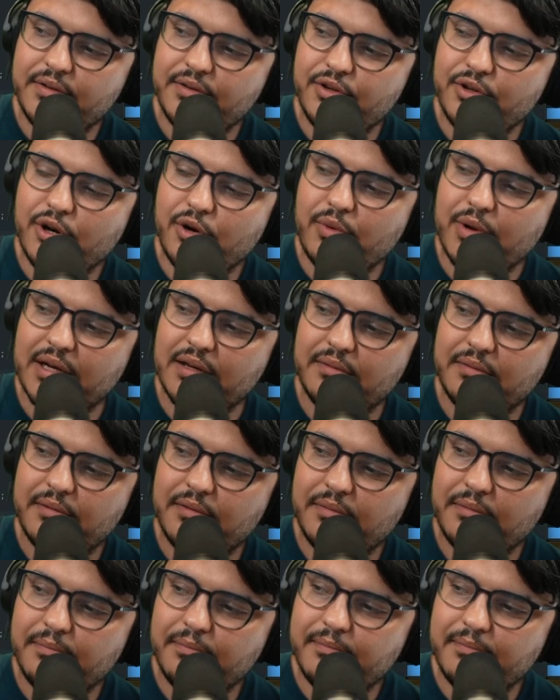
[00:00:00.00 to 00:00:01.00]
know what?
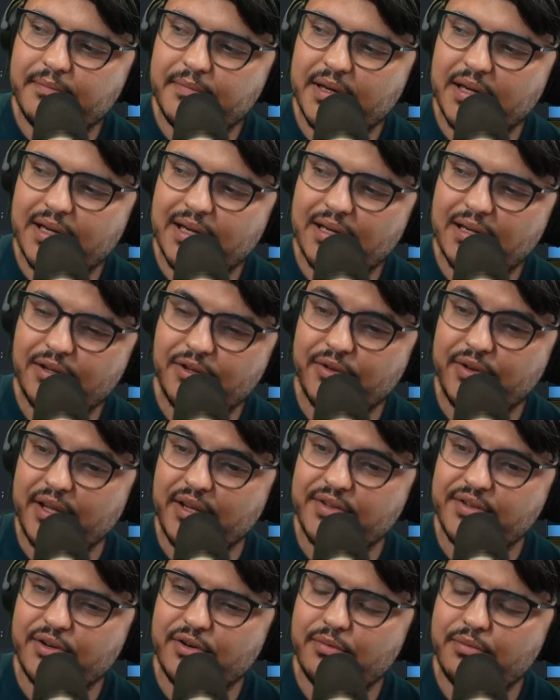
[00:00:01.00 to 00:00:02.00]
You
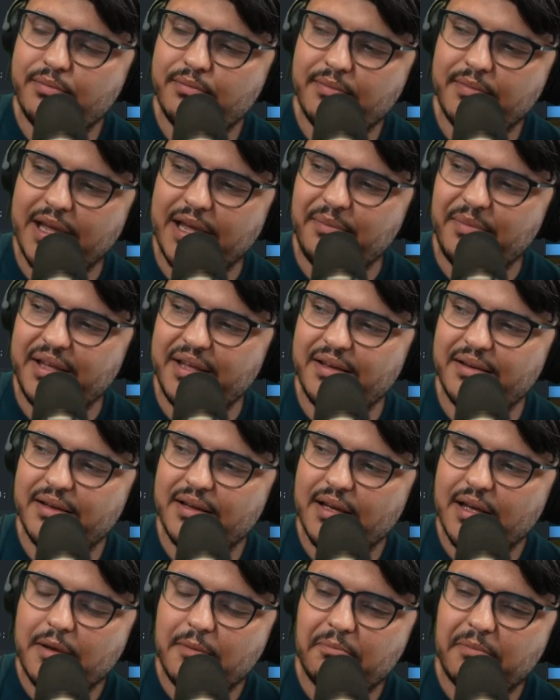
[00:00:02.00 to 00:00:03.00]
think so? Maybe.
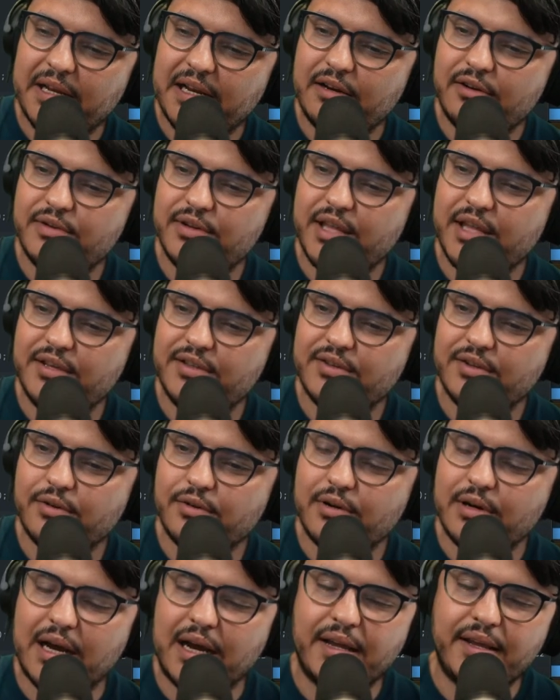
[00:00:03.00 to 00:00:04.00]
But I don't think
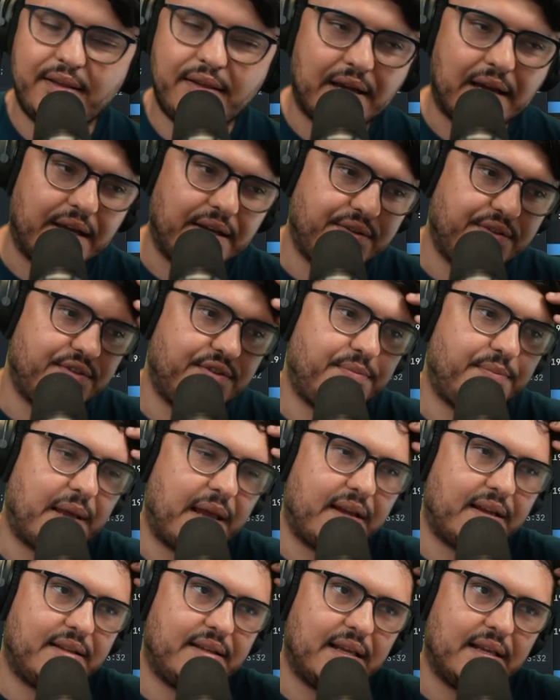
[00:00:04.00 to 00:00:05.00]
so. I
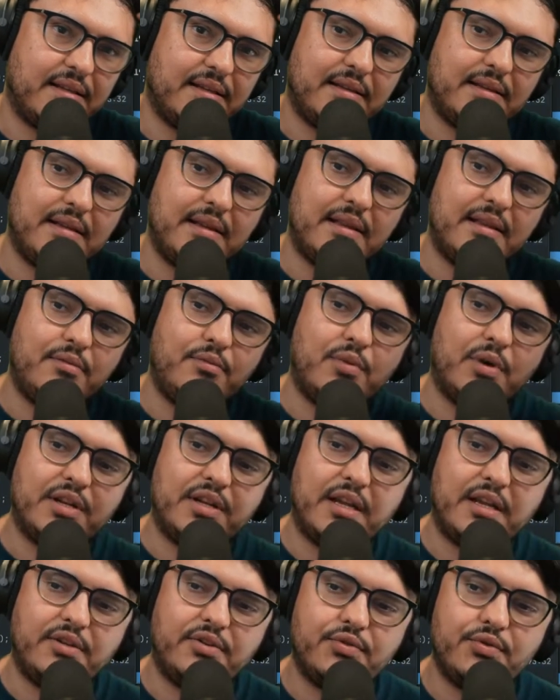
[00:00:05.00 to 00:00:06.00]
suspect that what
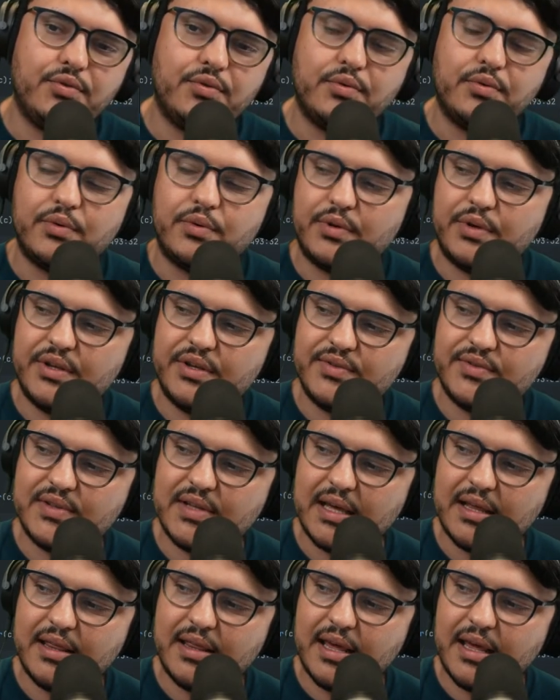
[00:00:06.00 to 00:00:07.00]
they do is
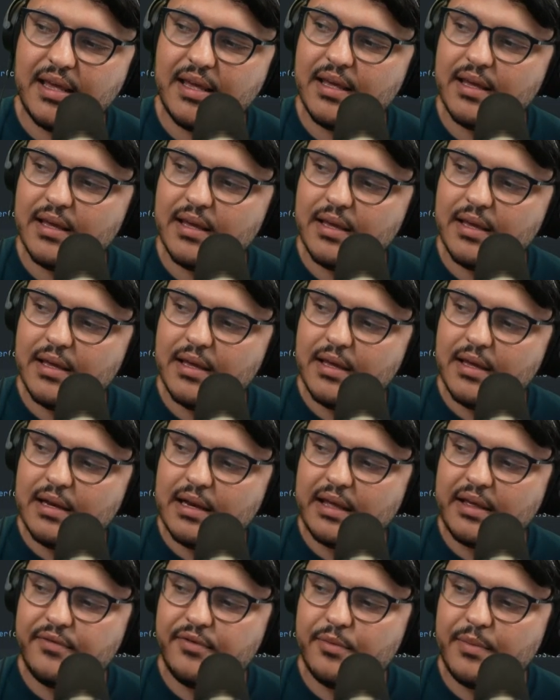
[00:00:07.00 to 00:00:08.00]
that they,
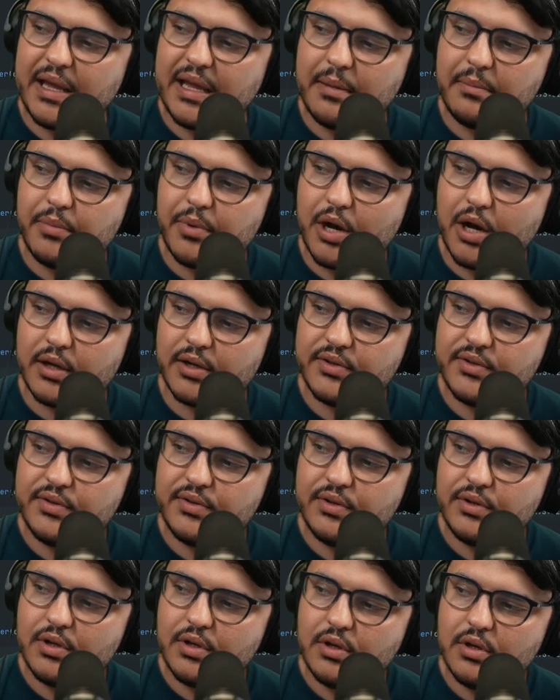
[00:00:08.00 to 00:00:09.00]
like, if you make a bot,
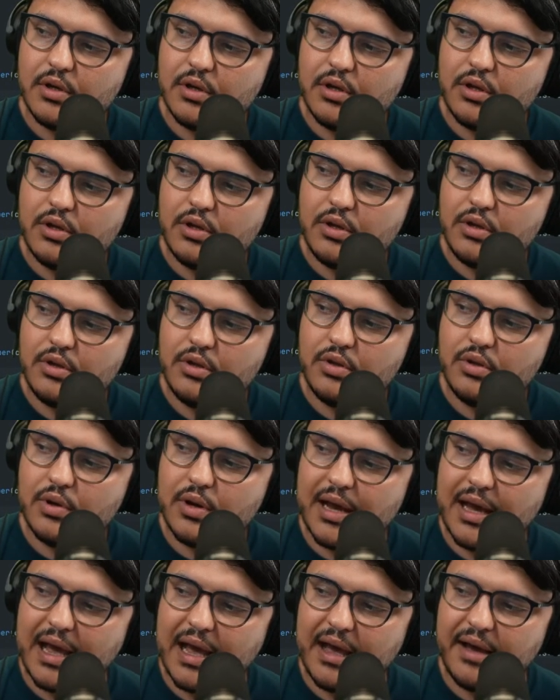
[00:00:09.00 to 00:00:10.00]
you
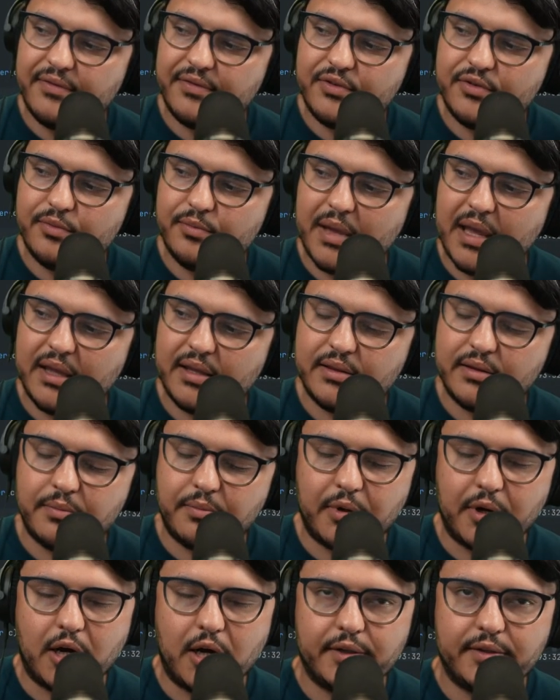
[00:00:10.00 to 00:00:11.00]
have to make the
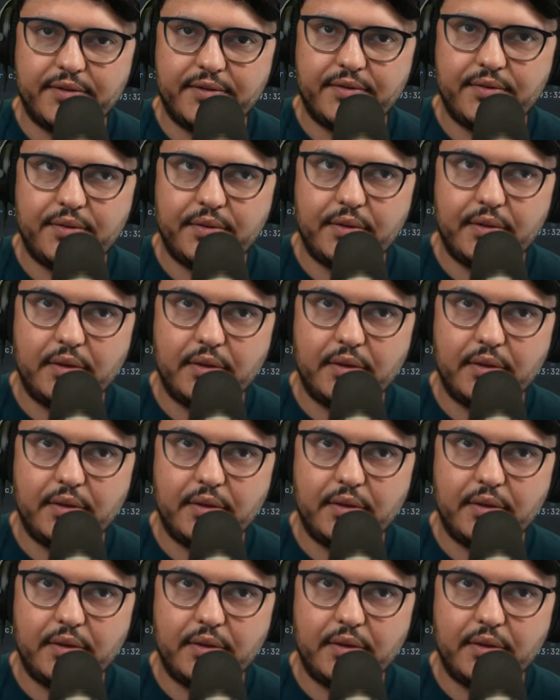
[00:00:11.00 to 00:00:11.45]
bot